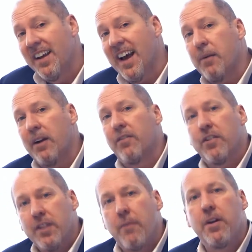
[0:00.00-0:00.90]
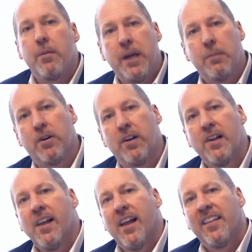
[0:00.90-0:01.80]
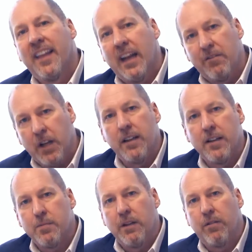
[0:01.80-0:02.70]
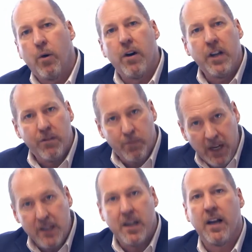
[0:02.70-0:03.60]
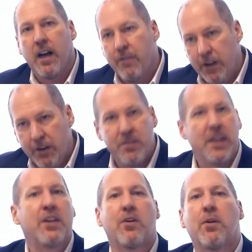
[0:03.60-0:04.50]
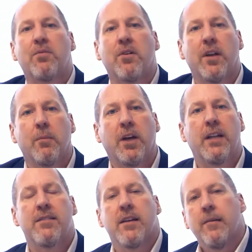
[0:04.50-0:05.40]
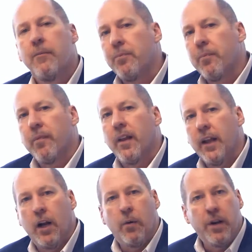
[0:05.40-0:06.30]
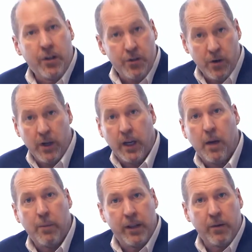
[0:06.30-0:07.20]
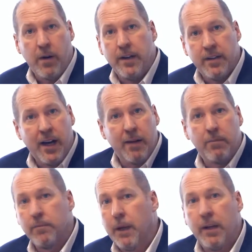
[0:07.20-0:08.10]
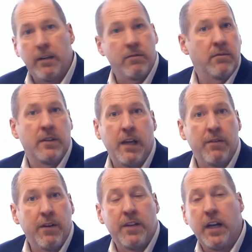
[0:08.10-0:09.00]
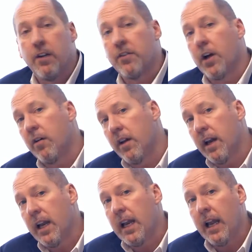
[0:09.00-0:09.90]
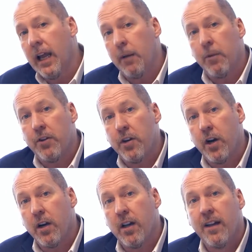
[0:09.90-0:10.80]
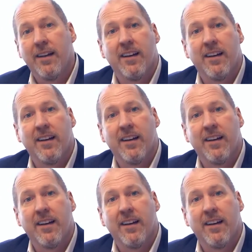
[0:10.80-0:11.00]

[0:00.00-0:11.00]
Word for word: I mean, for some of you people that have done this before and you've been cut off and you've seen the groups go into millions, you know, because you were at a company at the right time, maybe 10, 15 years ago, and it matured